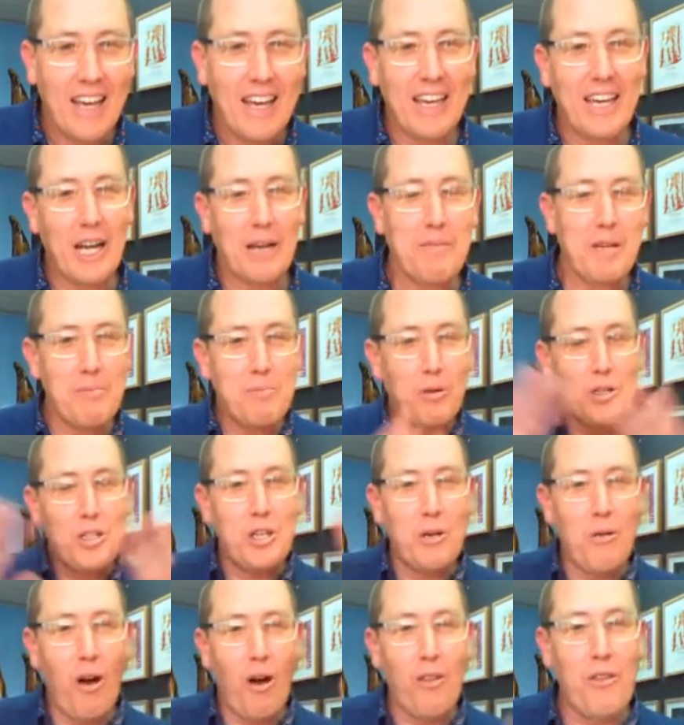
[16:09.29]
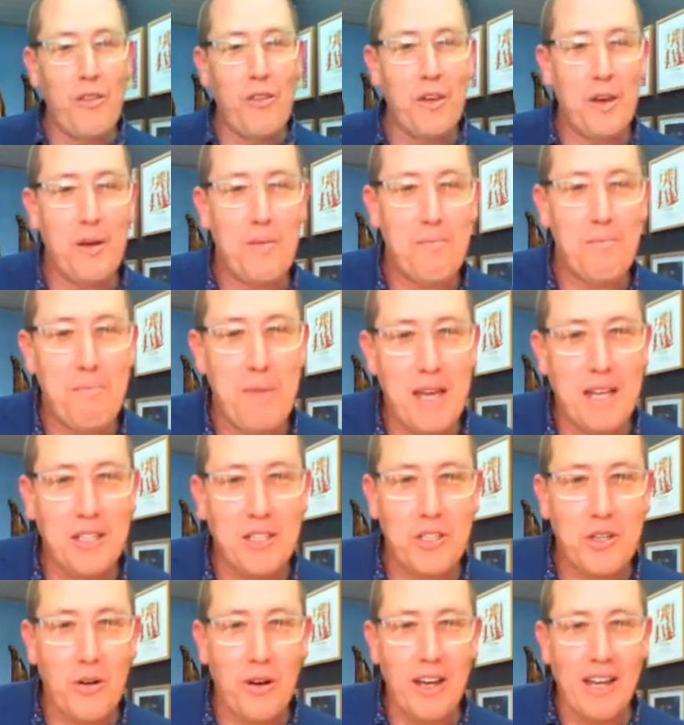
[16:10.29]
Ian, I'm going to put you on the
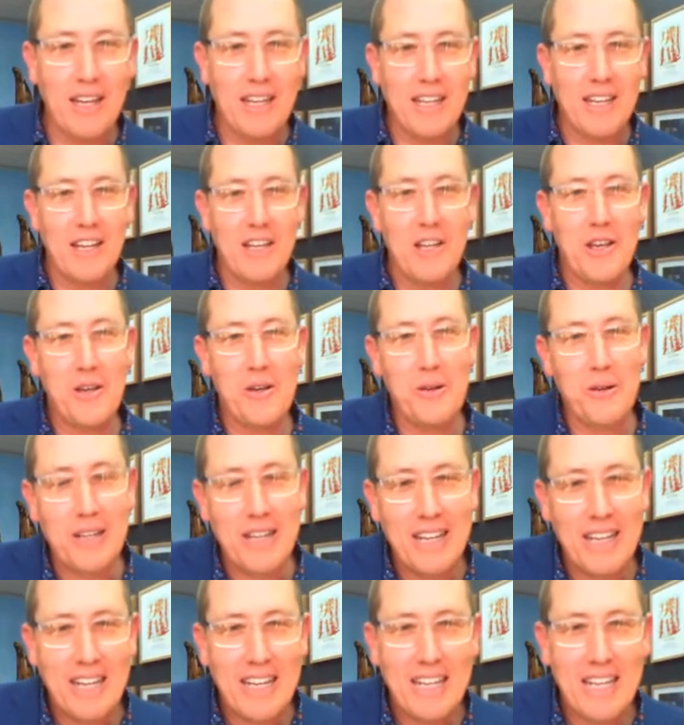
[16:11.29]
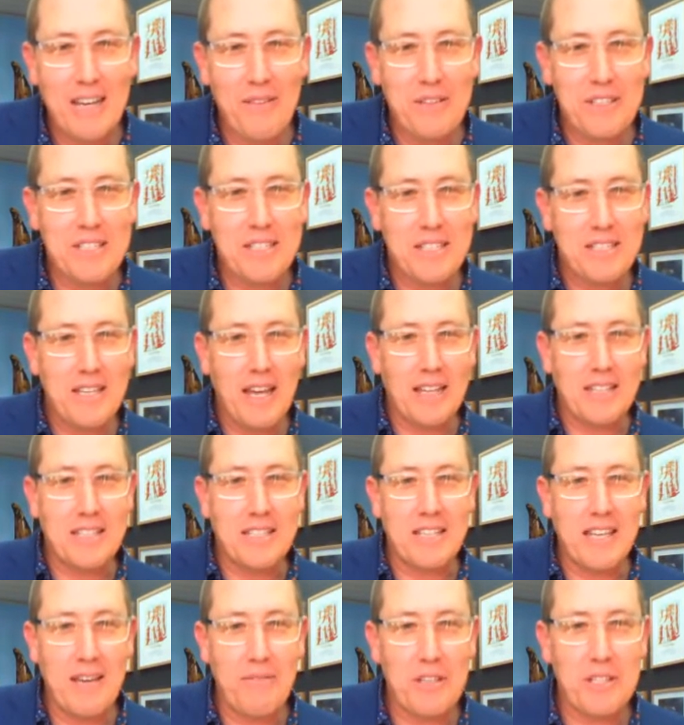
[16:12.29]
big screen. Can you give us a
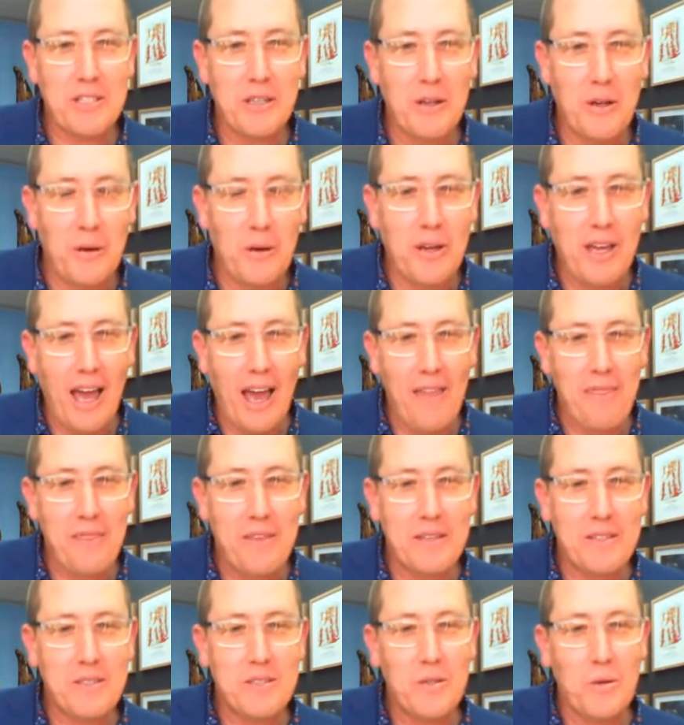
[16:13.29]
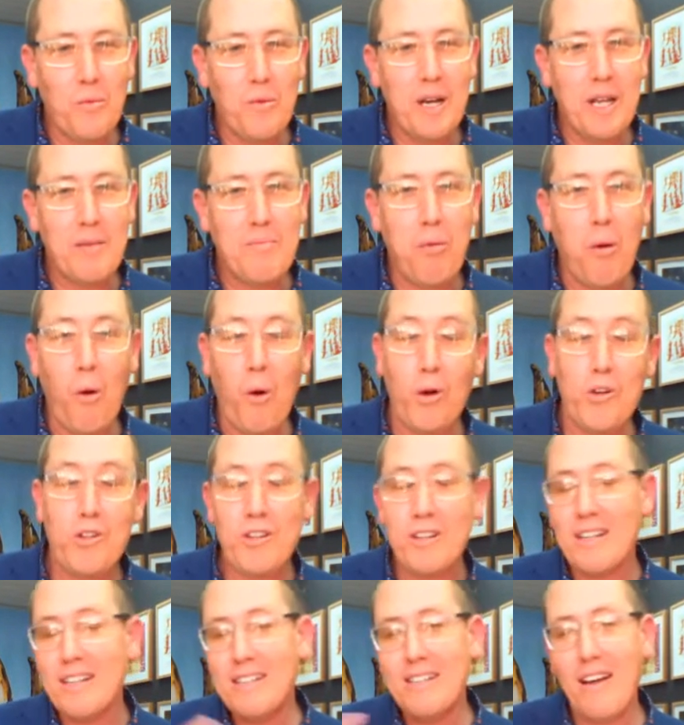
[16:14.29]
sense, give us a look at this winning
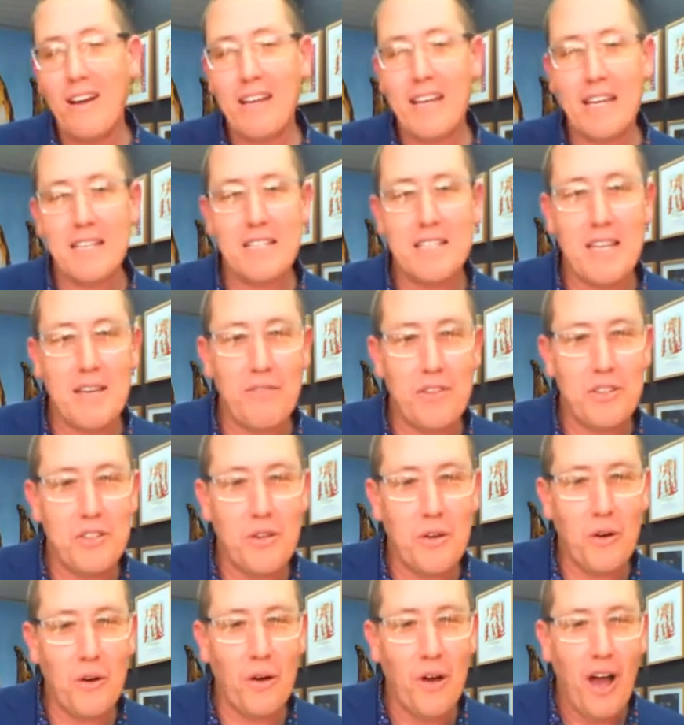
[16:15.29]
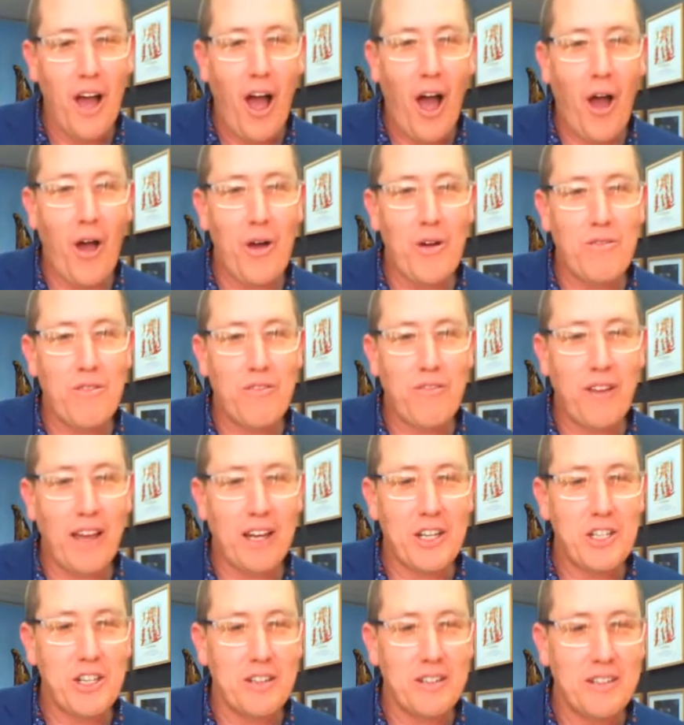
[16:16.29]
portrait, and I guess give us your own
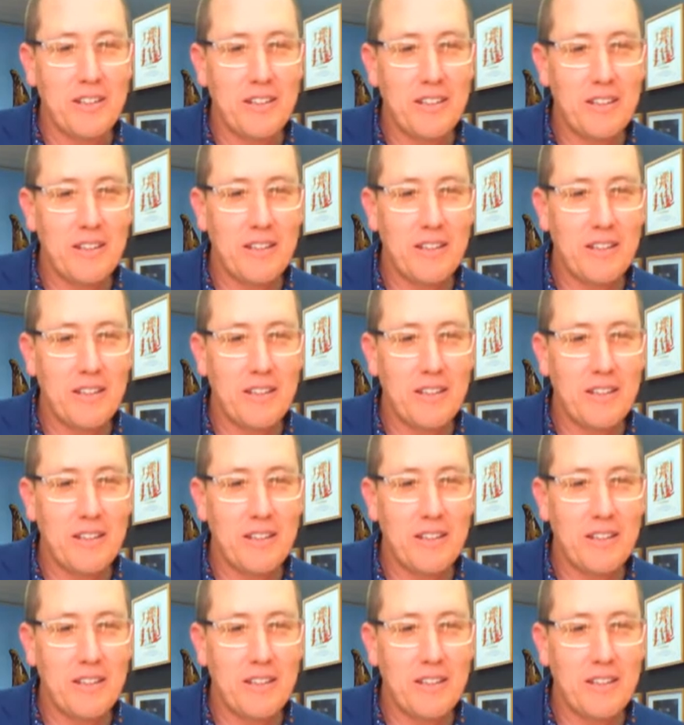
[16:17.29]
reflection?